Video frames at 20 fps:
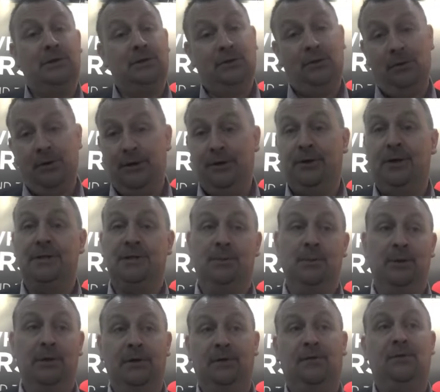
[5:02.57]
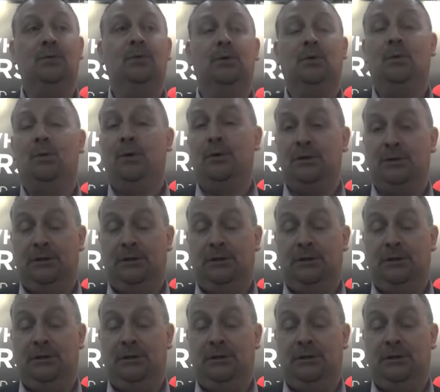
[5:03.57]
Sony Ericsson, we got two of the world's